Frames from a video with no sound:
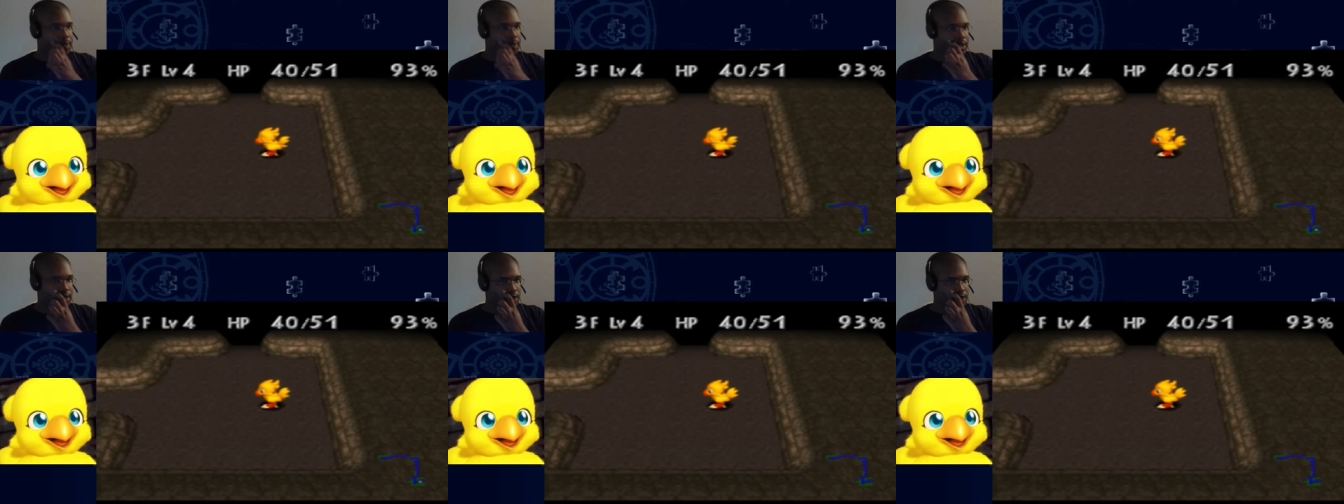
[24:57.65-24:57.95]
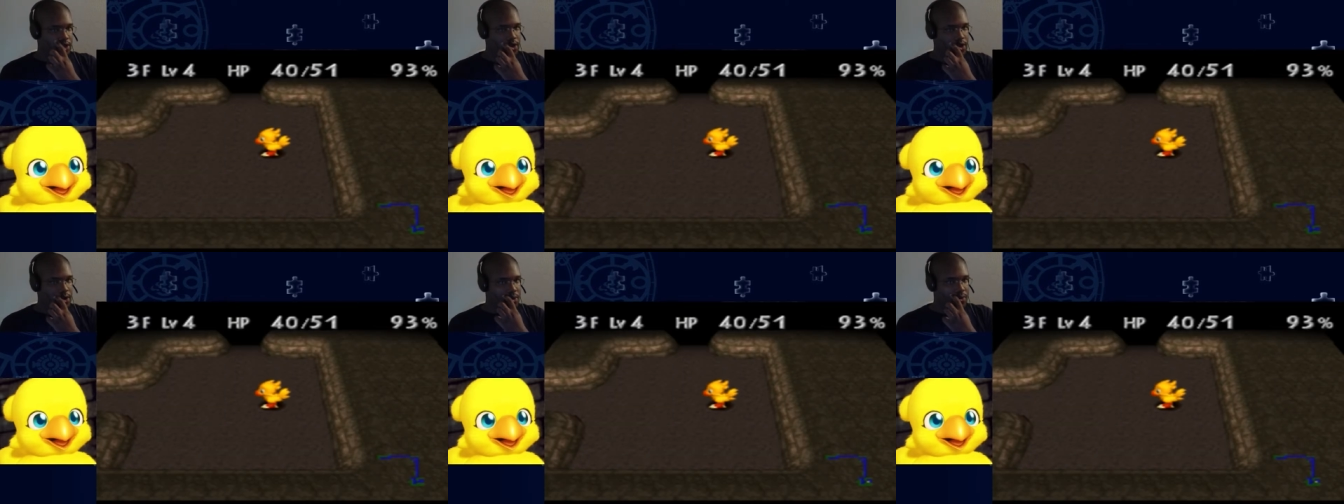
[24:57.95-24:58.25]

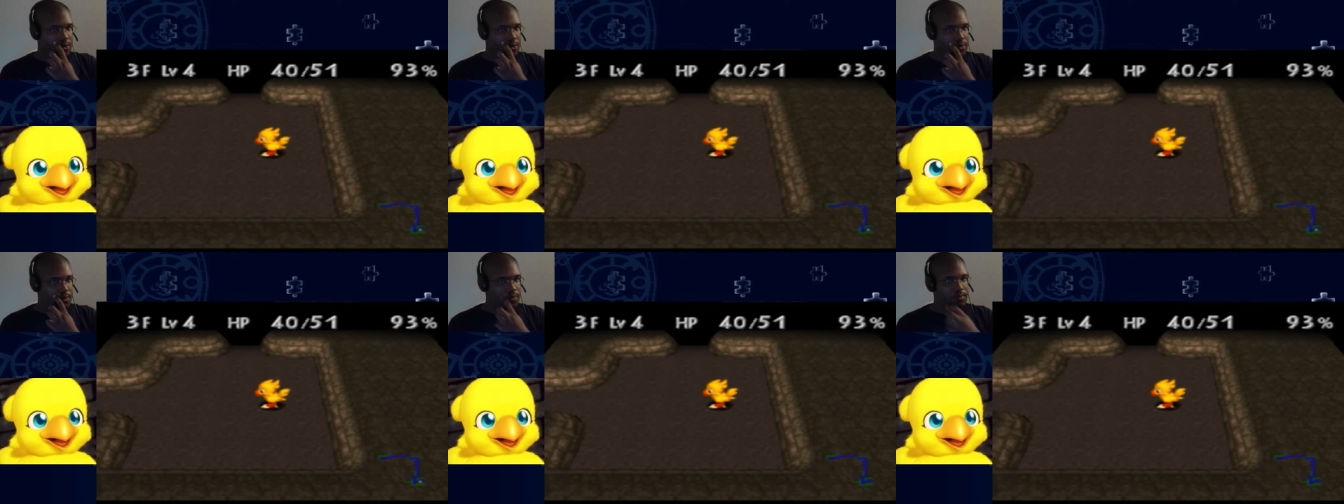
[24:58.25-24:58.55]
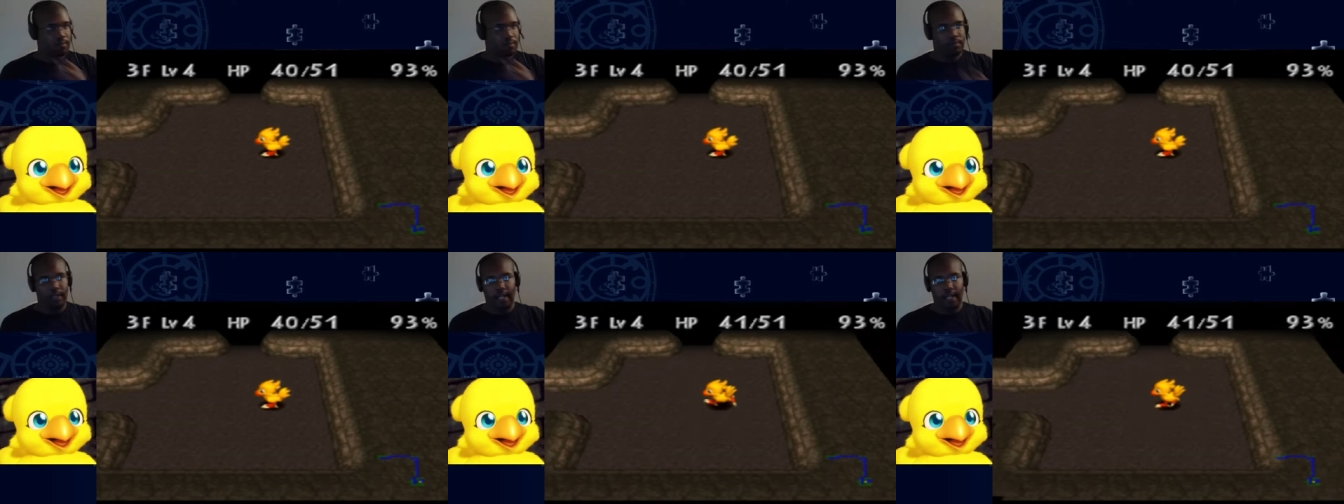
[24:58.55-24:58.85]
So
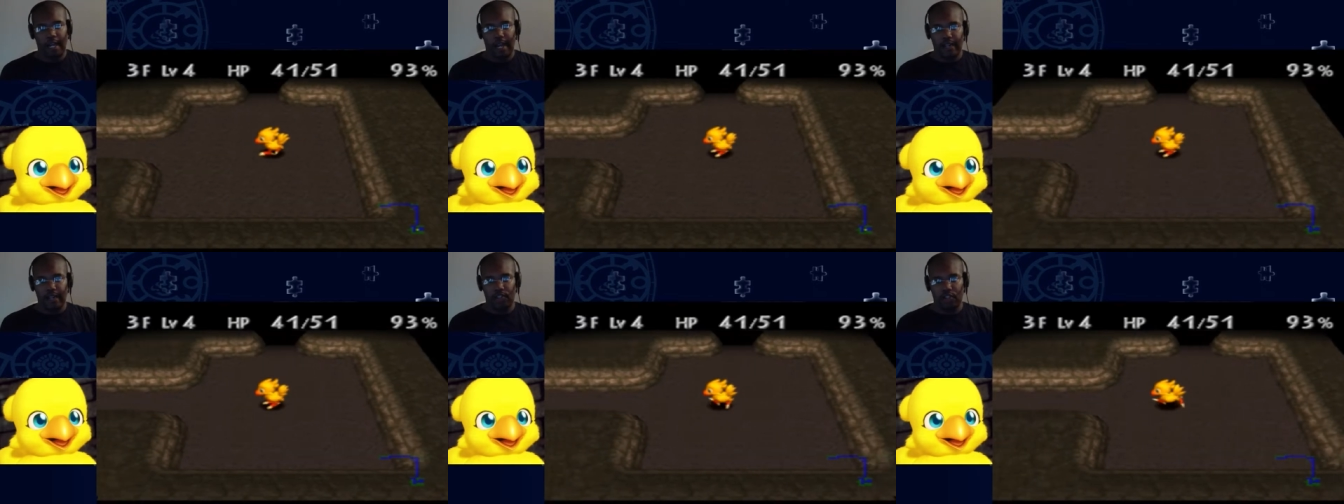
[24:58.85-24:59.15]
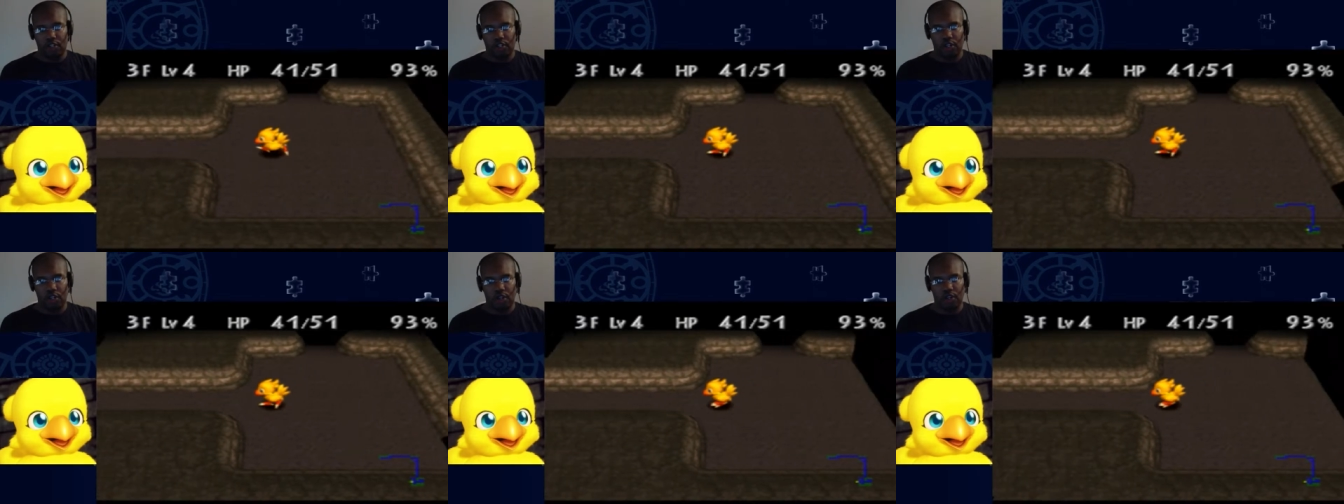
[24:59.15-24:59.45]
the geyser
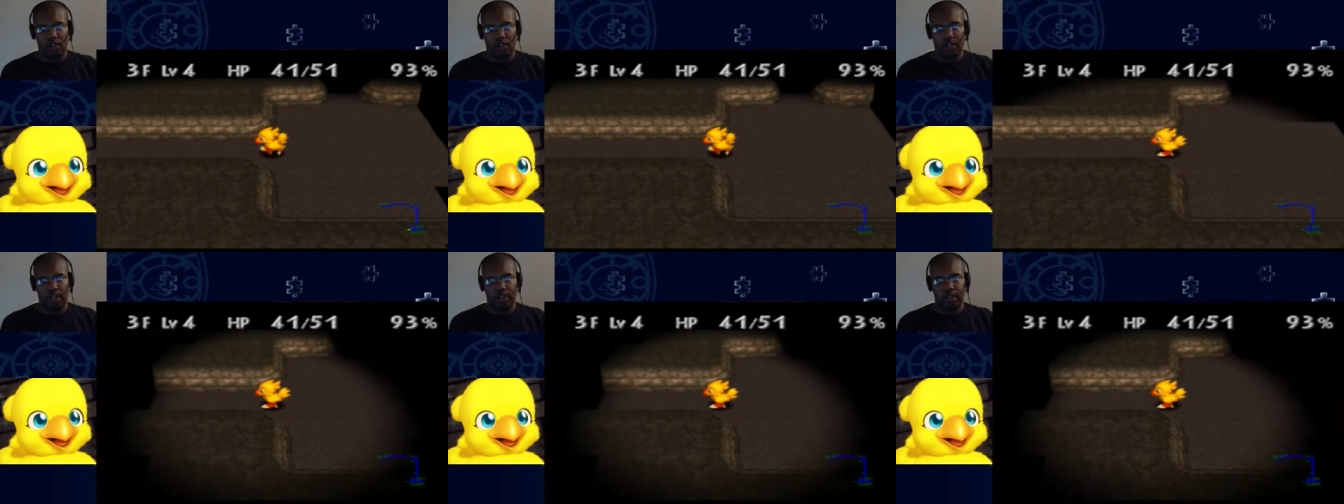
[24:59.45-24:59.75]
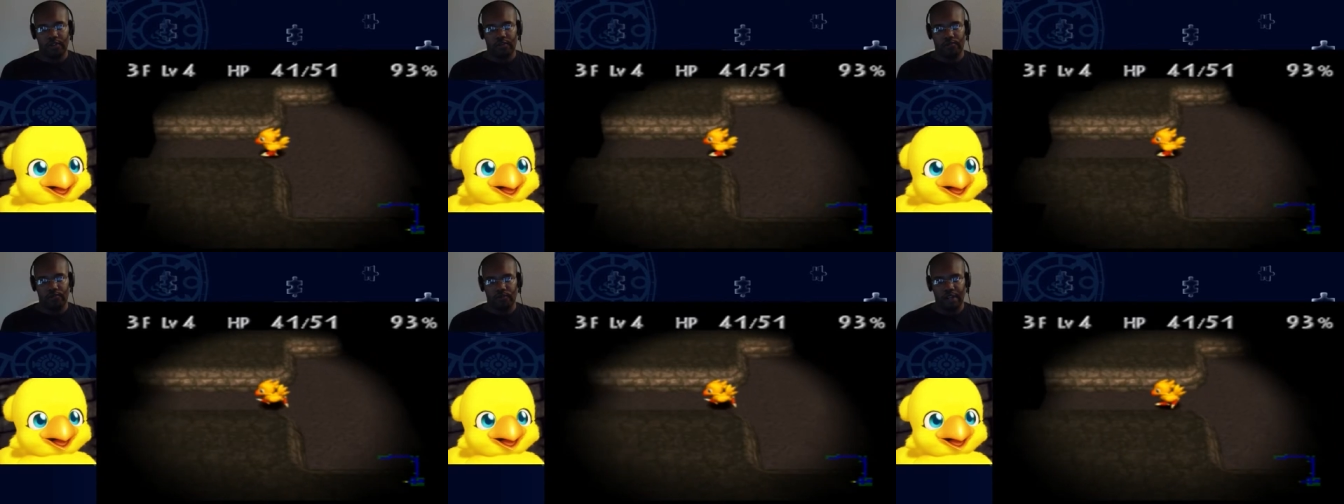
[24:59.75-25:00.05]
card
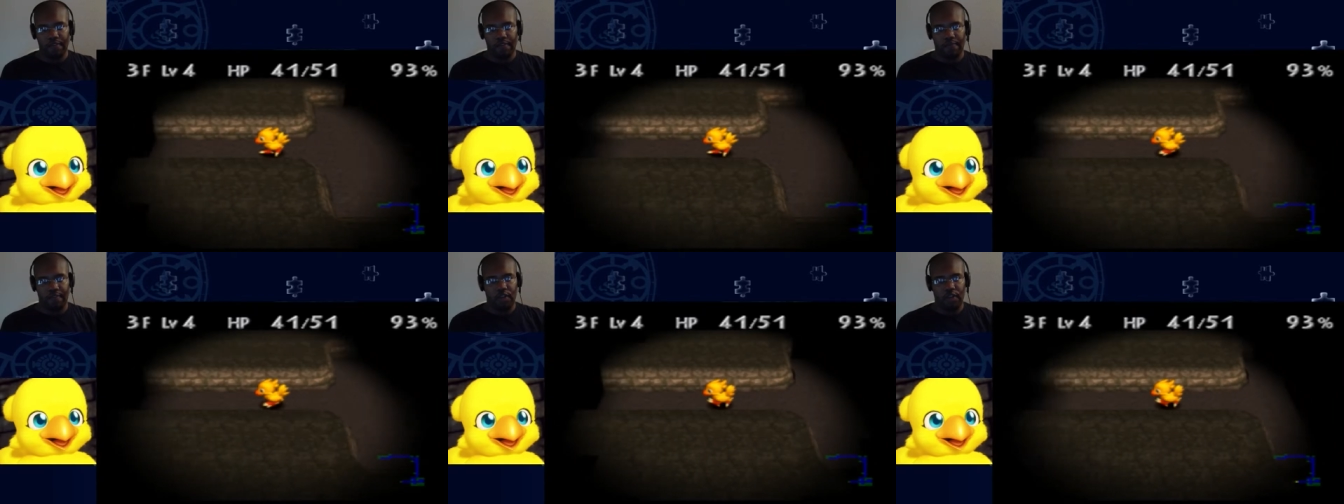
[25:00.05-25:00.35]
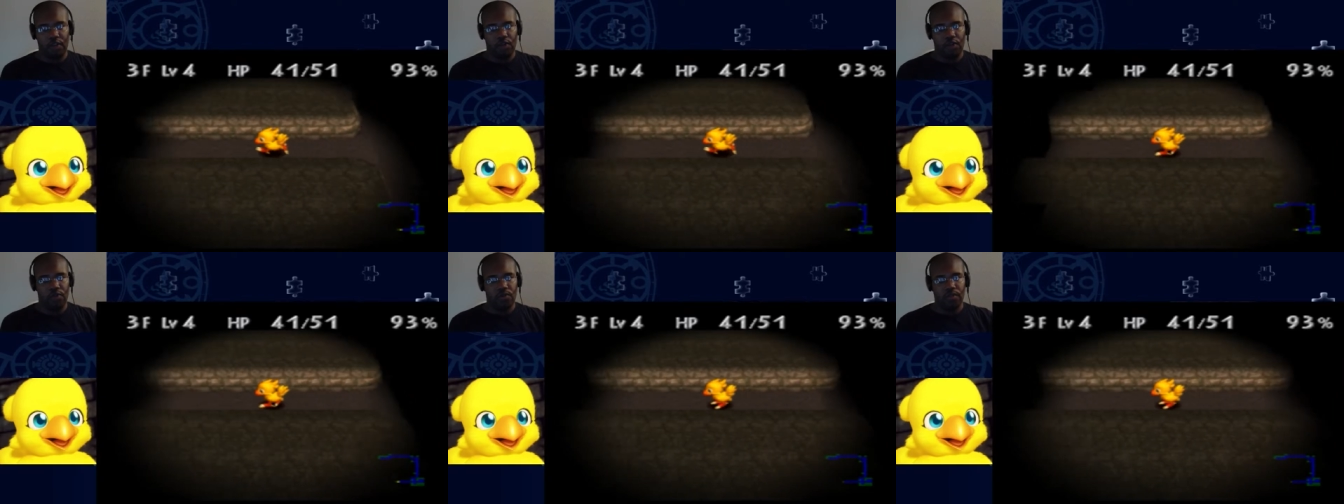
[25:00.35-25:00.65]

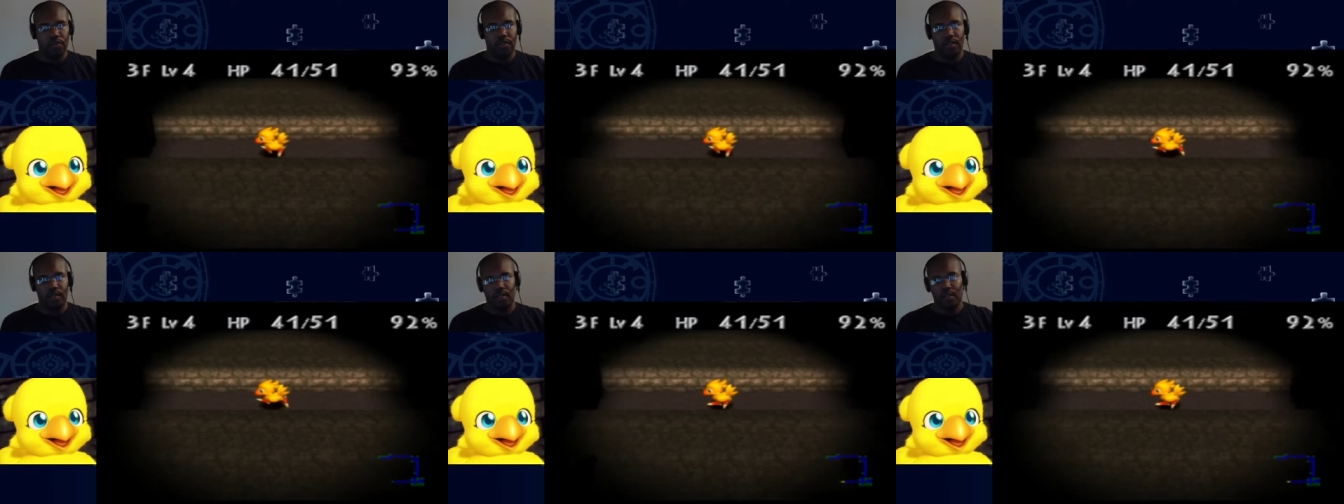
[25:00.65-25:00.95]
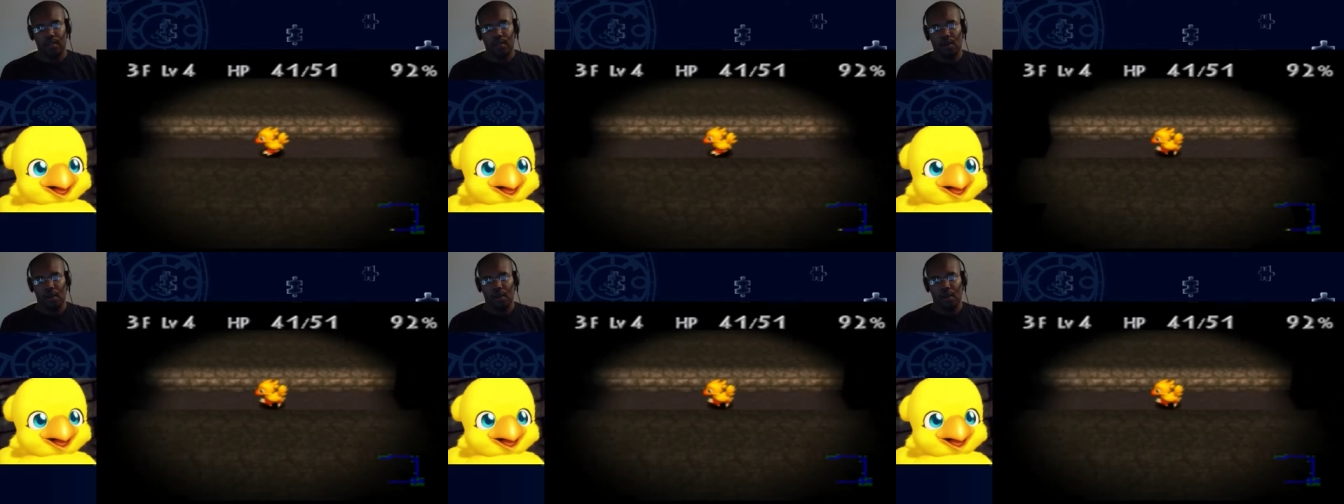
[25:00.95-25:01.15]
refills